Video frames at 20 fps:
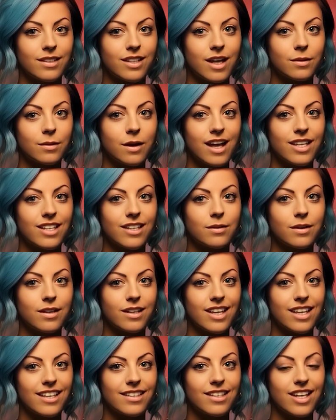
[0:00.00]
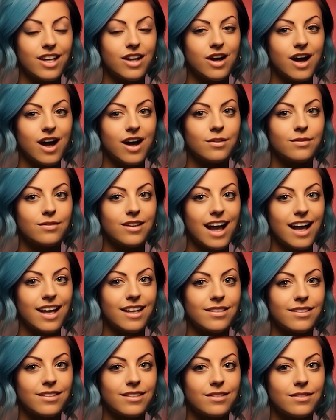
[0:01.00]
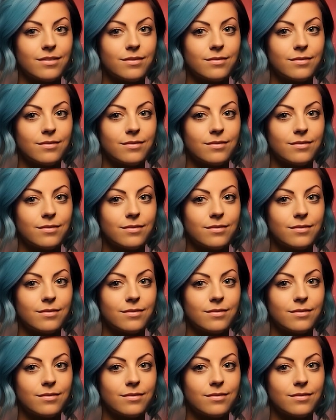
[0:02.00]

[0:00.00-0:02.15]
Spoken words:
The possibilities here are vast.